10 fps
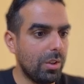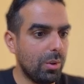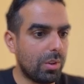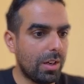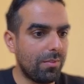You
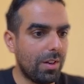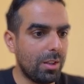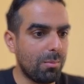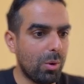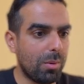can find
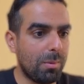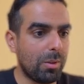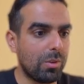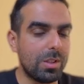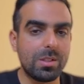more
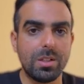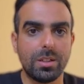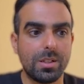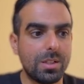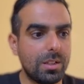about this
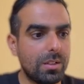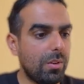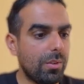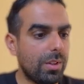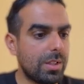dataset
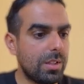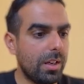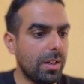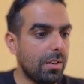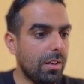on this
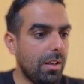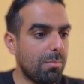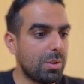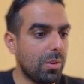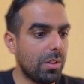link. I'm
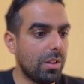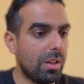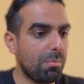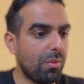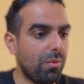storing the
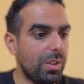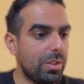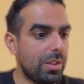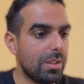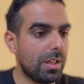number of
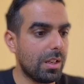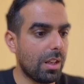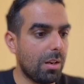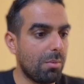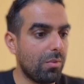features and the
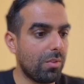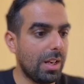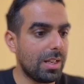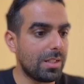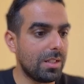number of
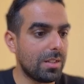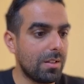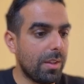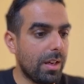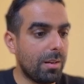classes,
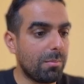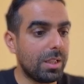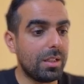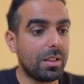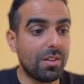and I'm
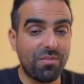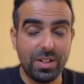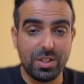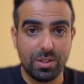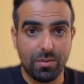getting the
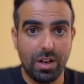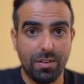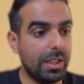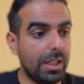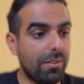first graph
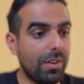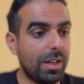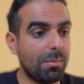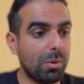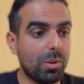in a
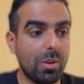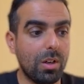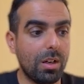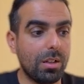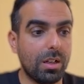variable
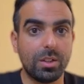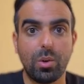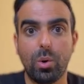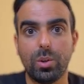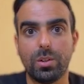I
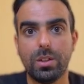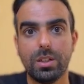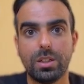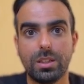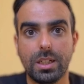call
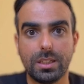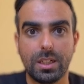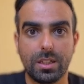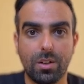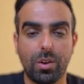data
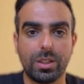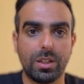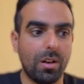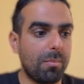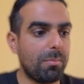Karate
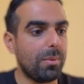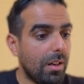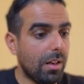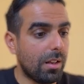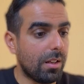Club.
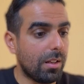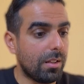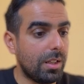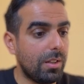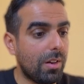And
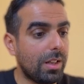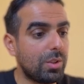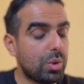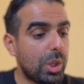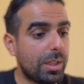here I
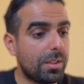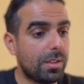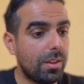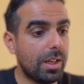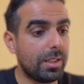checked
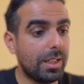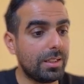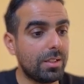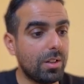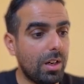the data
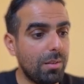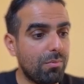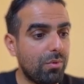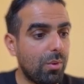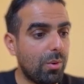type
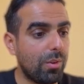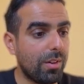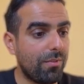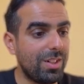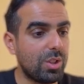for the
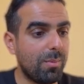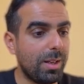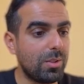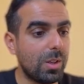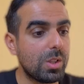feature
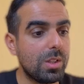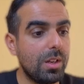matrix.